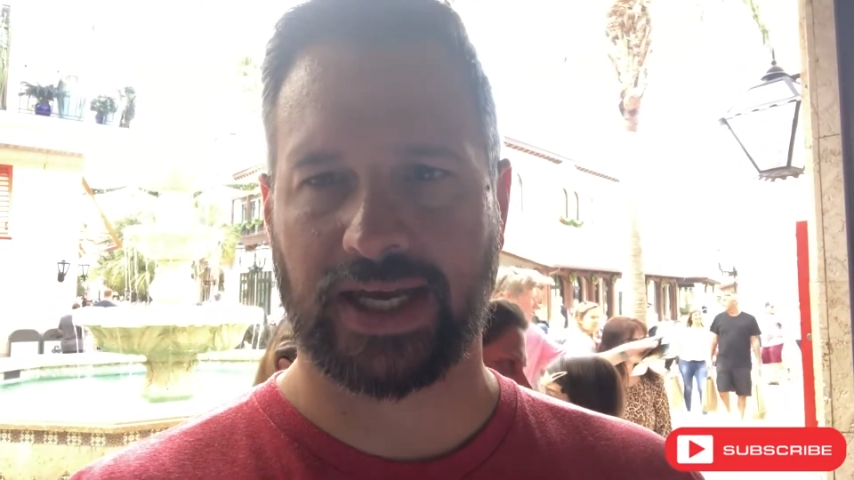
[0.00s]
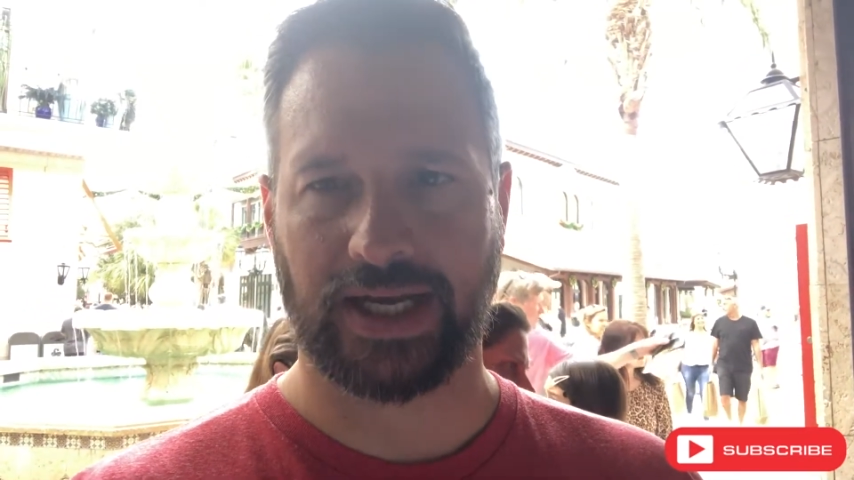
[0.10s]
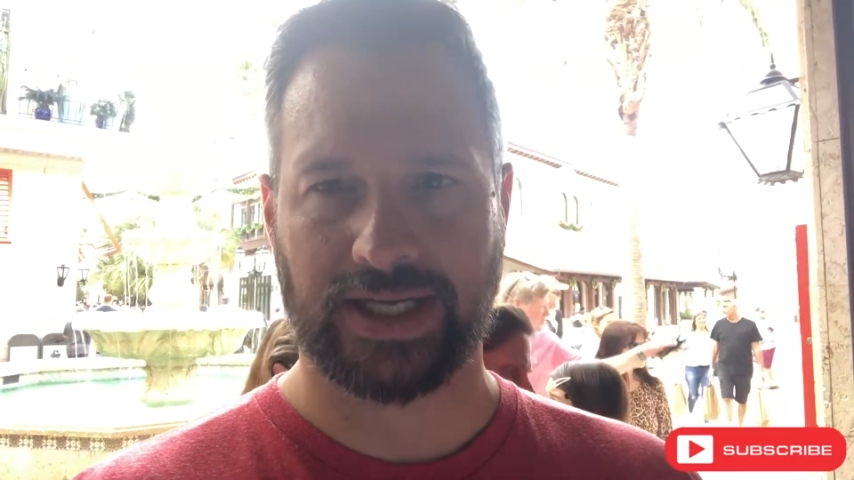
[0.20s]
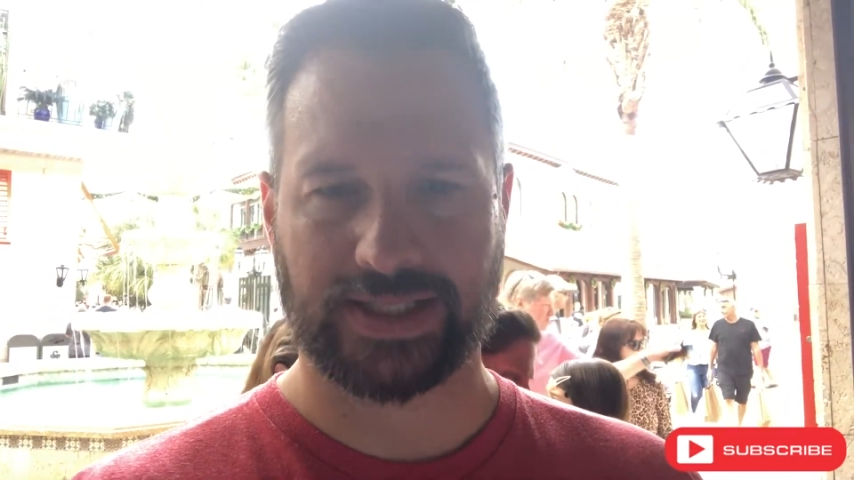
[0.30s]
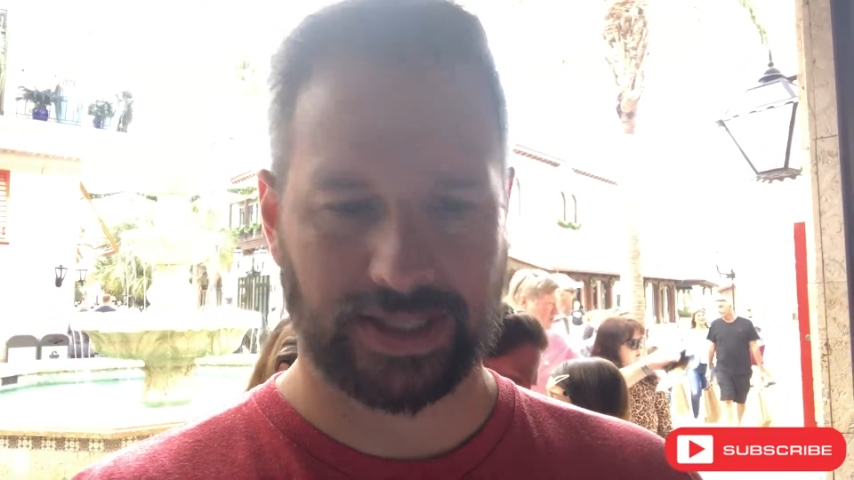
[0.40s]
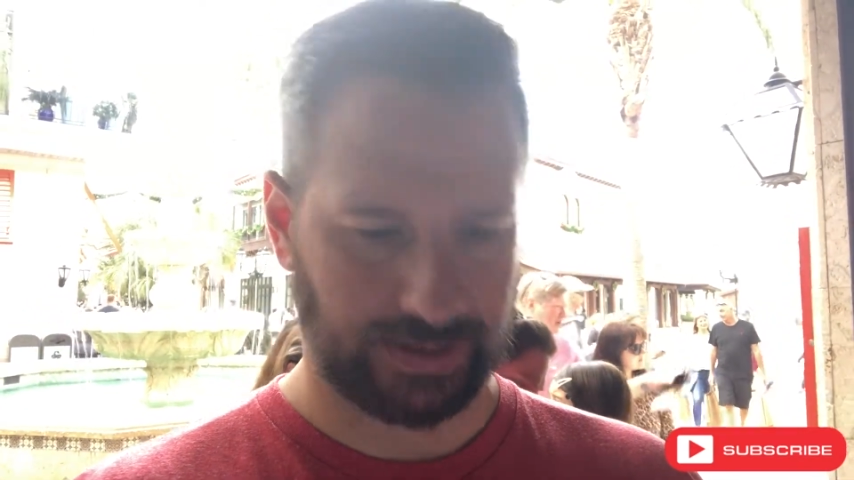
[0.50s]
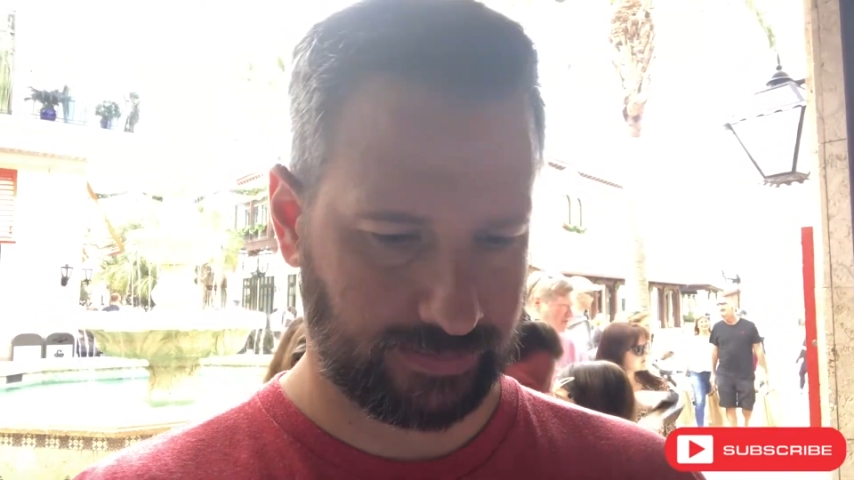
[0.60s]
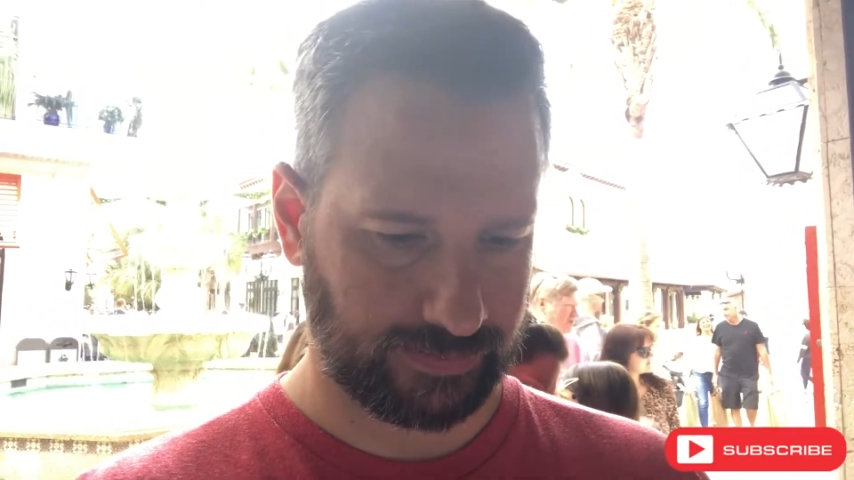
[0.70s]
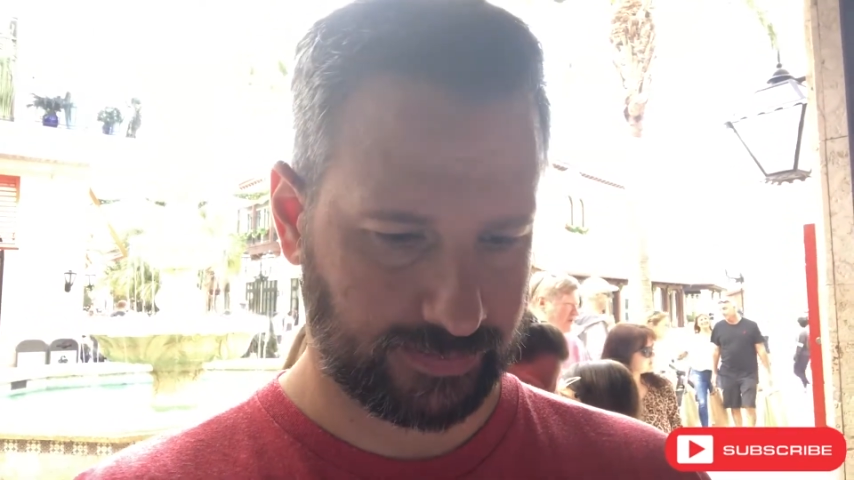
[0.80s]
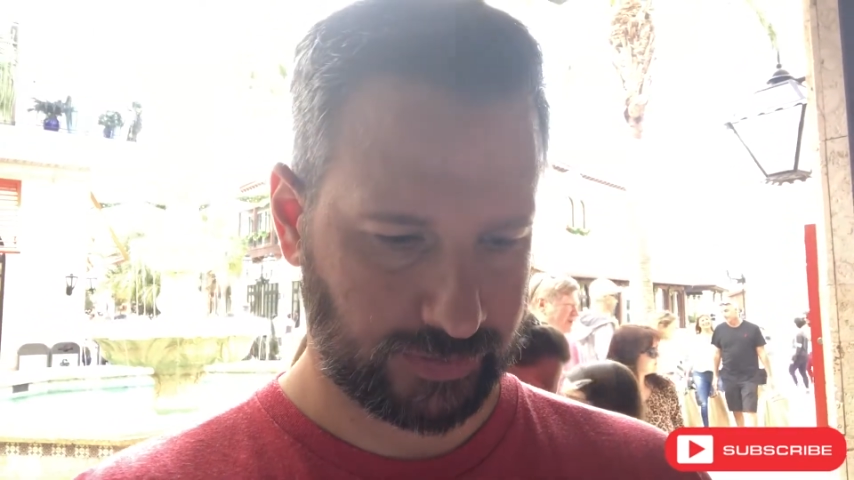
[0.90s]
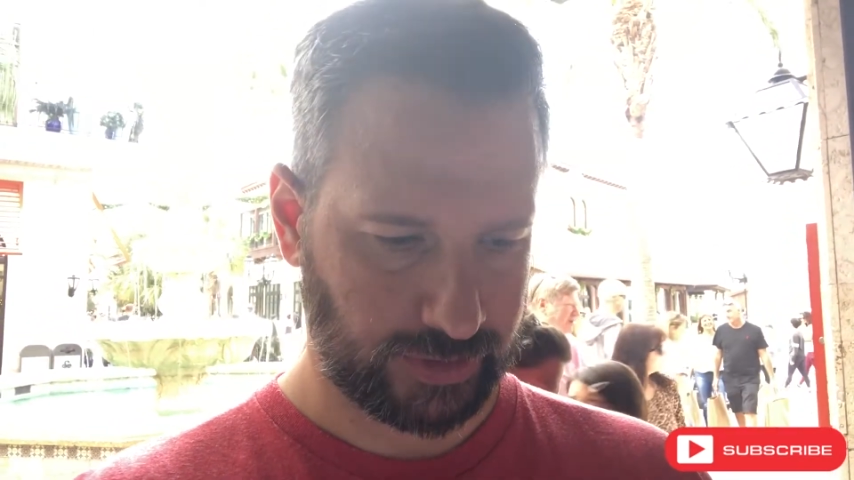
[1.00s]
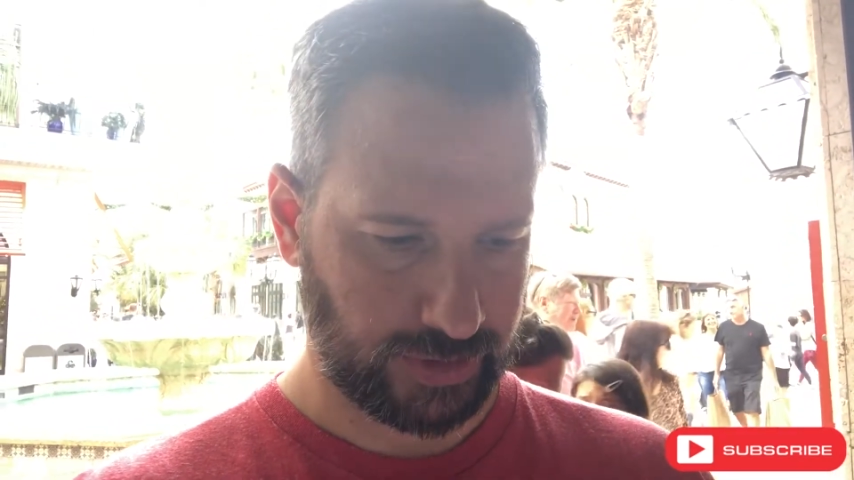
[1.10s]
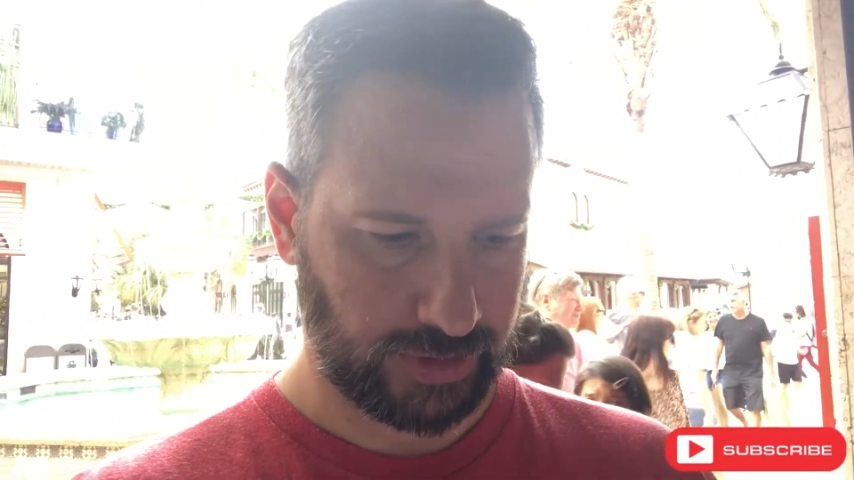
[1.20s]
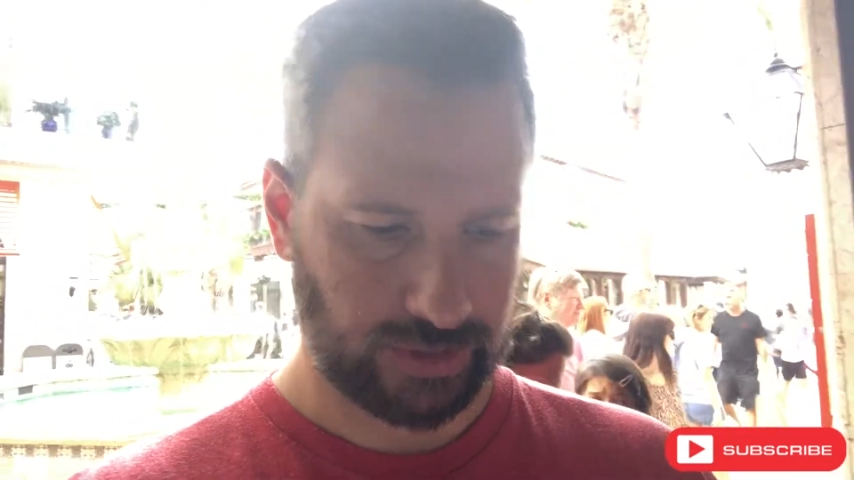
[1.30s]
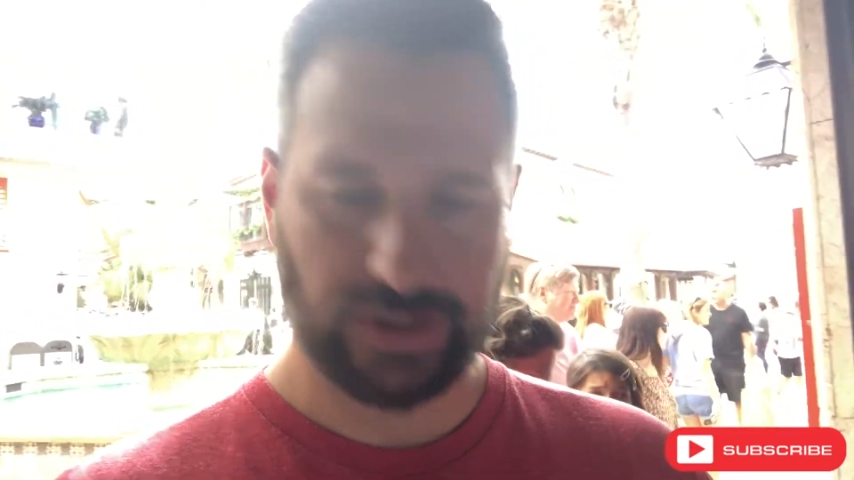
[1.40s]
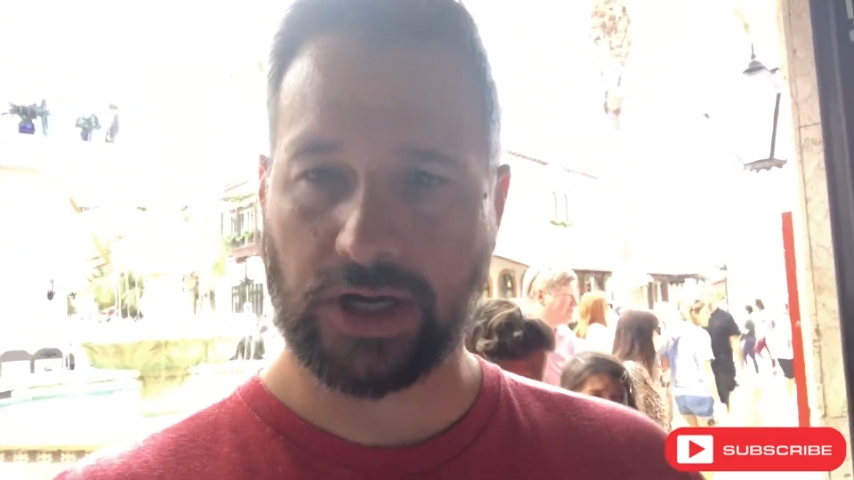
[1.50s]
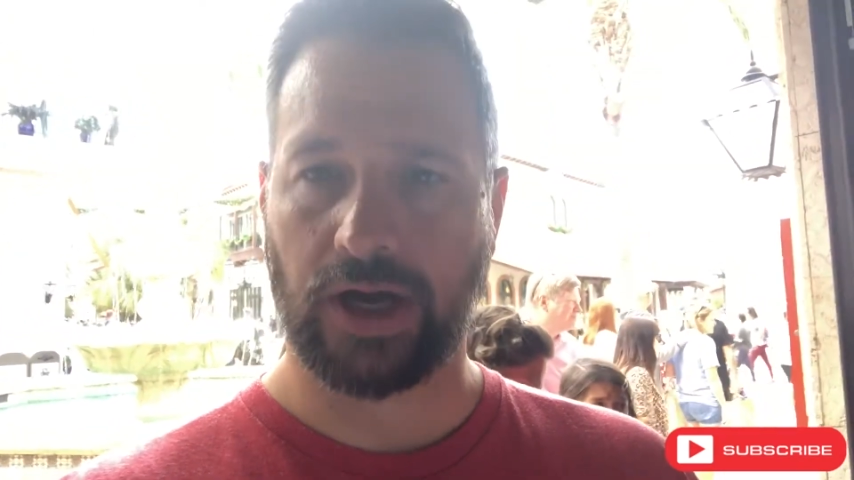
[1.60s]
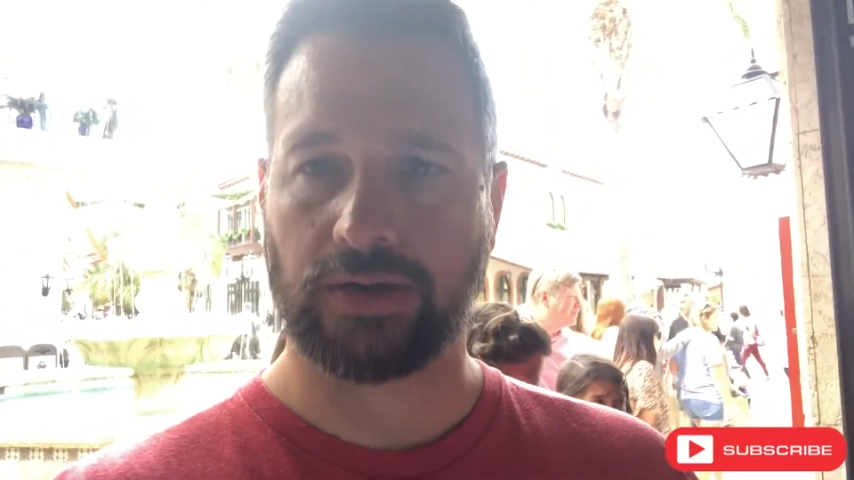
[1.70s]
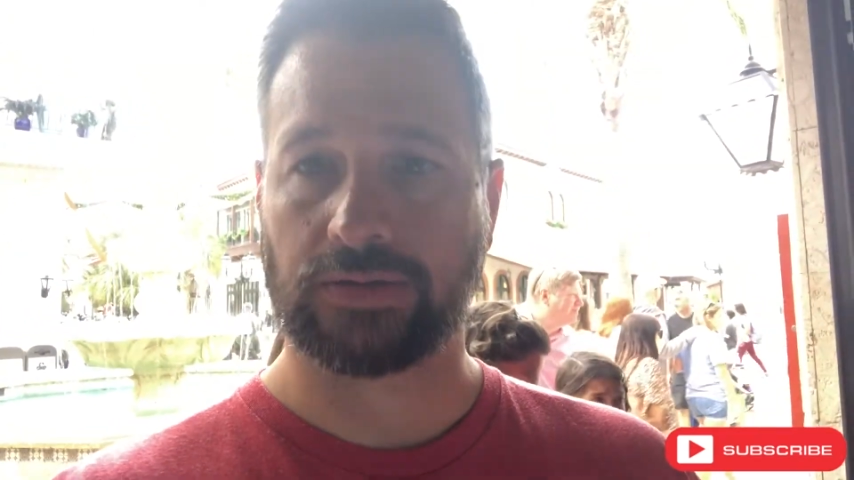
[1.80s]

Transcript: needs it. So,